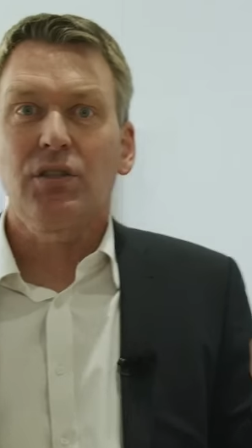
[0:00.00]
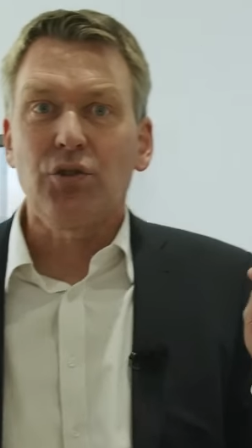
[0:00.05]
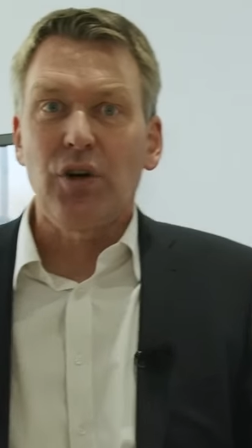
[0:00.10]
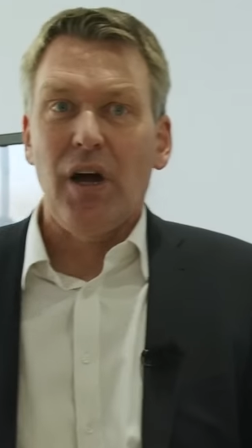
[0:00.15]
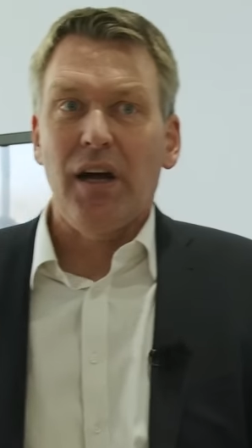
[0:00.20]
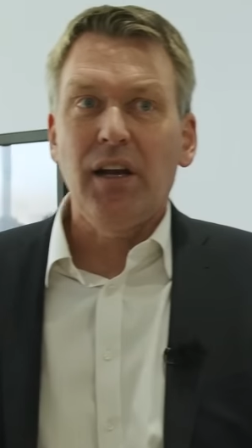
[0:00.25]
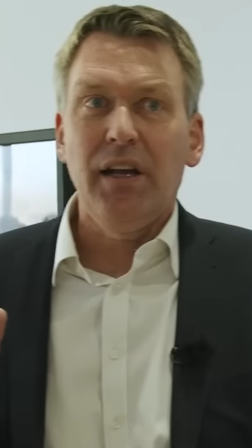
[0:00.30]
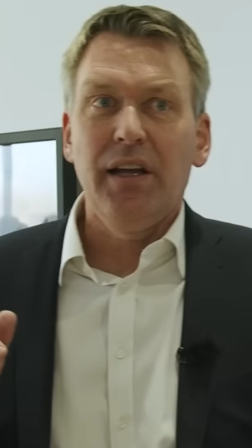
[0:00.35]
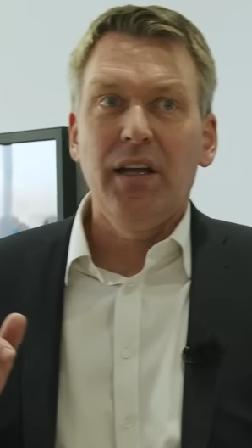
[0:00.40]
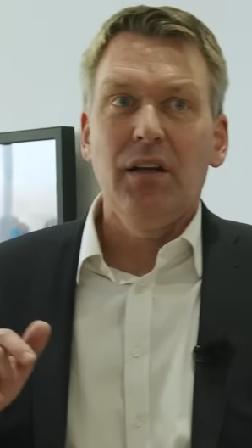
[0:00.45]

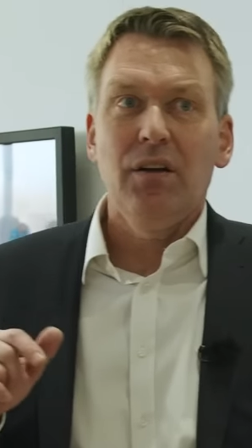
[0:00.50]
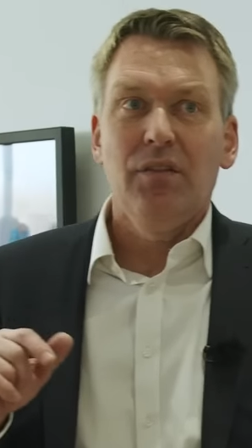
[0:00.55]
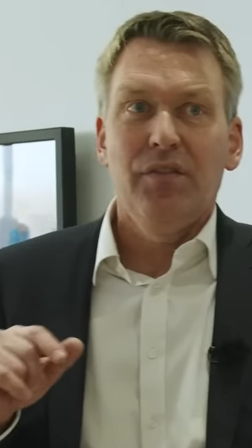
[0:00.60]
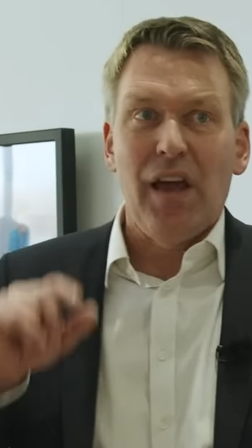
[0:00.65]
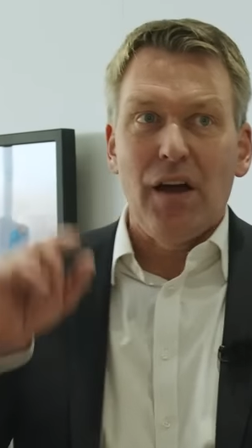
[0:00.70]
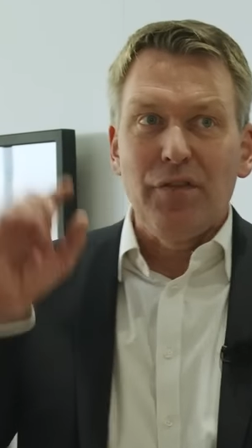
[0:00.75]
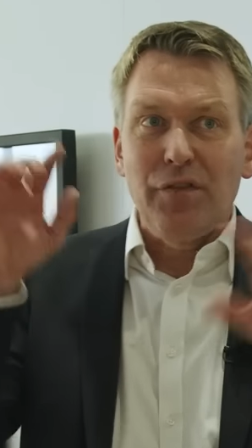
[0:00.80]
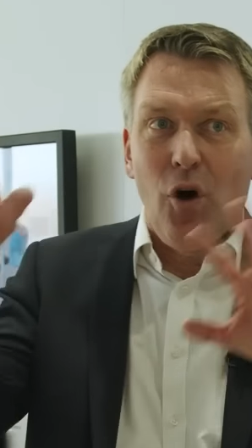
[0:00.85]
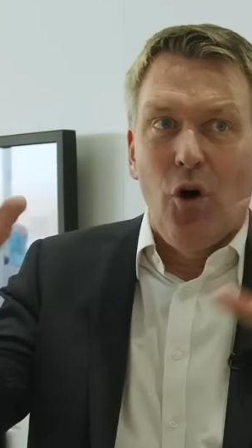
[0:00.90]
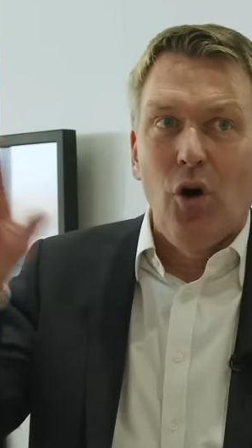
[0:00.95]
struggling. We
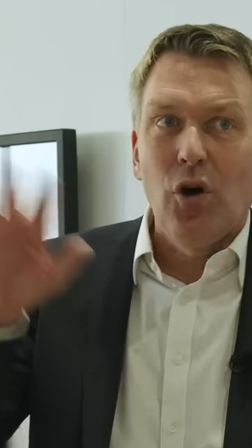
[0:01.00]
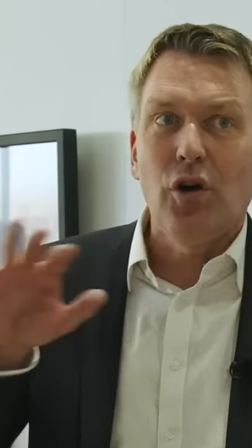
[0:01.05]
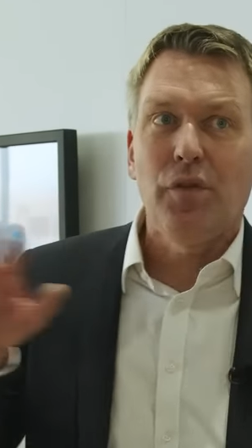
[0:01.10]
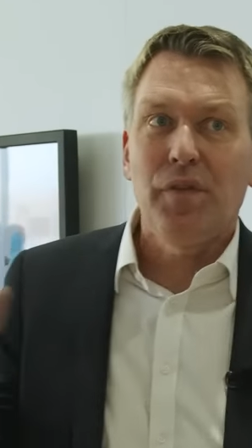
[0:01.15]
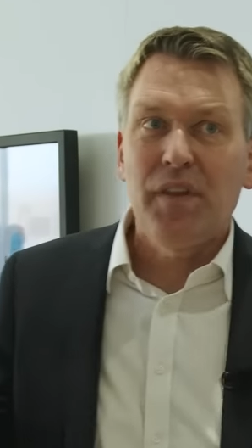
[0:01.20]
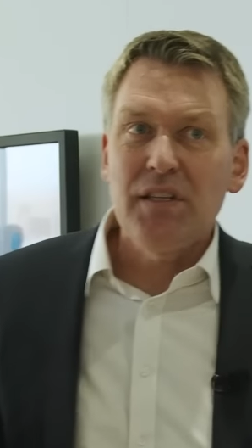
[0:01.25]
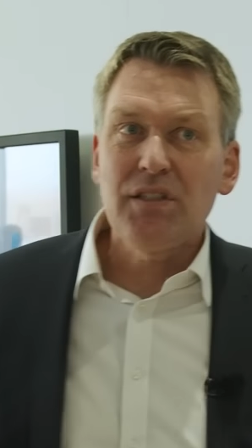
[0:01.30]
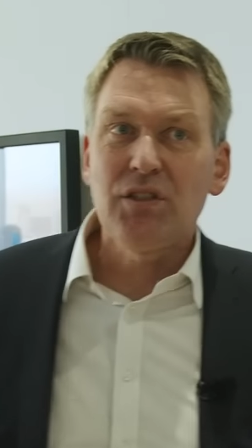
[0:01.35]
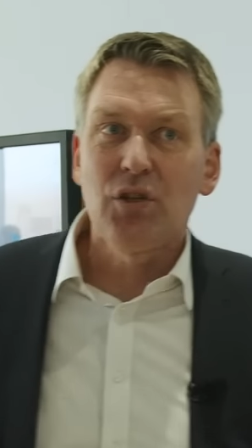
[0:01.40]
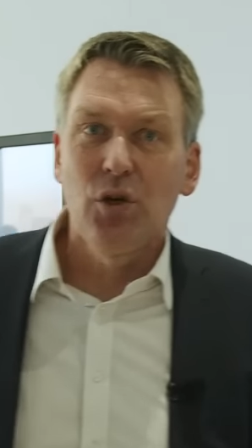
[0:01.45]
have all of
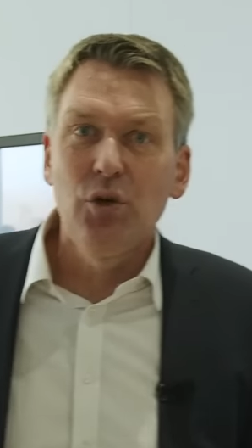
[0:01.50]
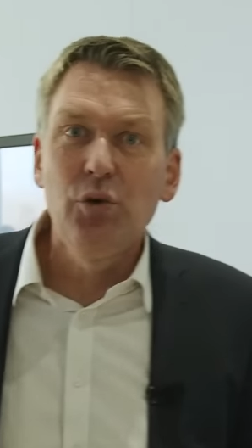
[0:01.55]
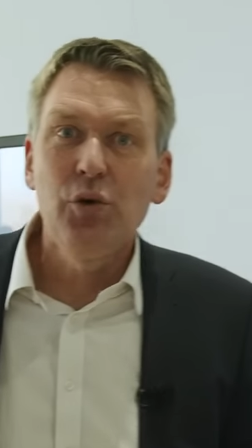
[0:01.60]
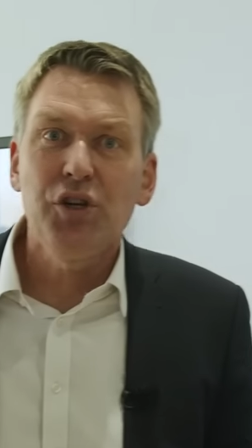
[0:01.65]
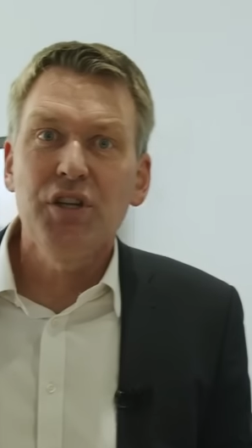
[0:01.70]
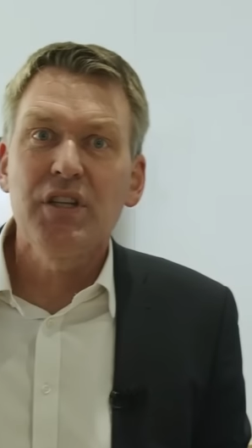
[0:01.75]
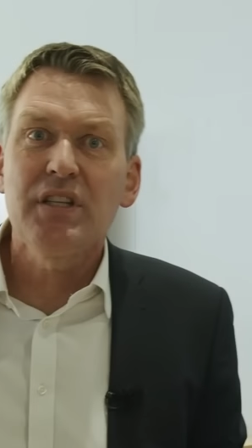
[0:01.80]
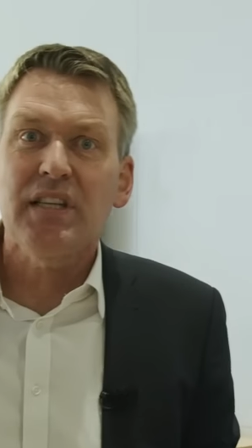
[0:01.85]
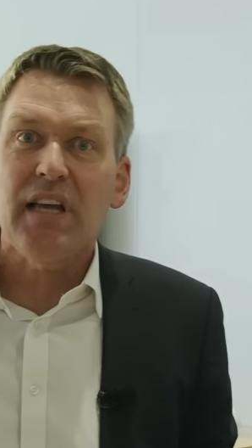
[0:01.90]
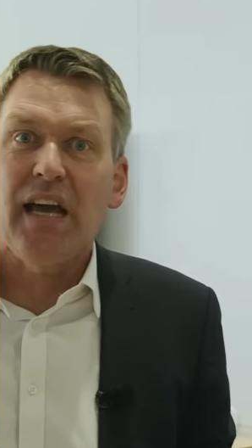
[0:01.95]
these
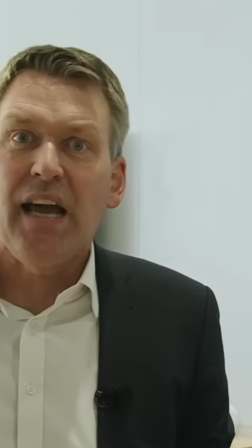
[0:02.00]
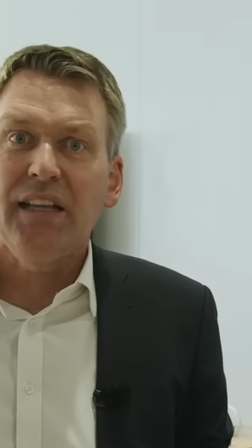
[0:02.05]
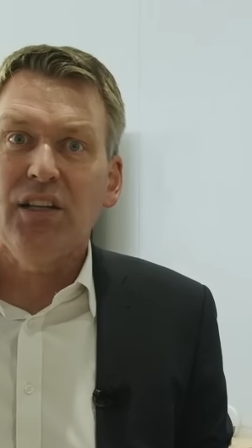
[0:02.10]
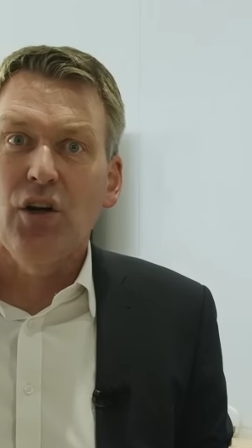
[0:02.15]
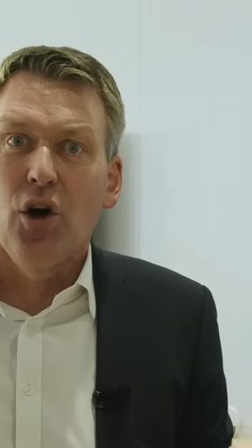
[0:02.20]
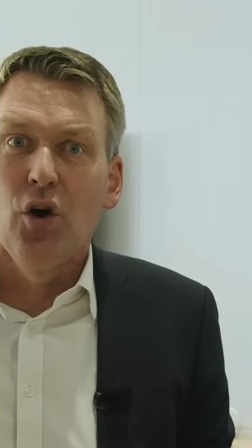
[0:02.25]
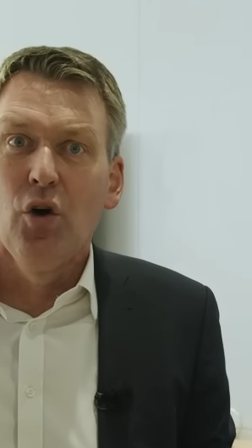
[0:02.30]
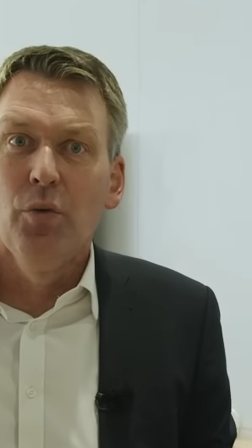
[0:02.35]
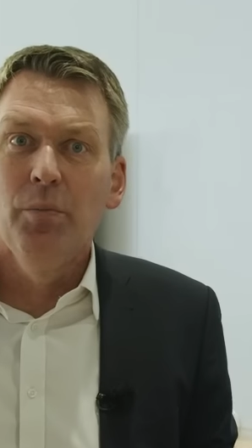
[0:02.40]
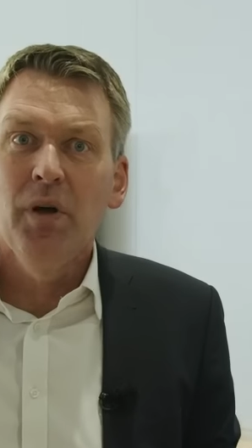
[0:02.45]
solutions at
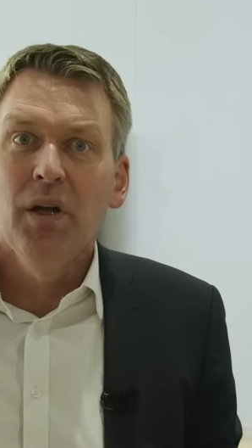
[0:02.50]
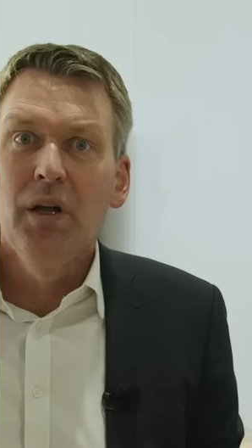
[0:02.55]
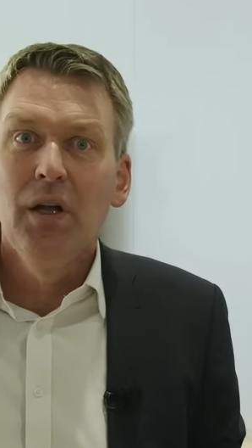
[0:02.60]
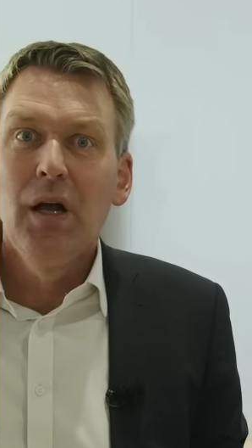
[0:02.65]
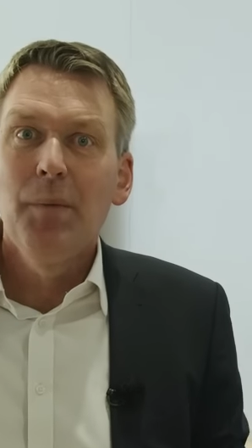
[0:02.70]
home,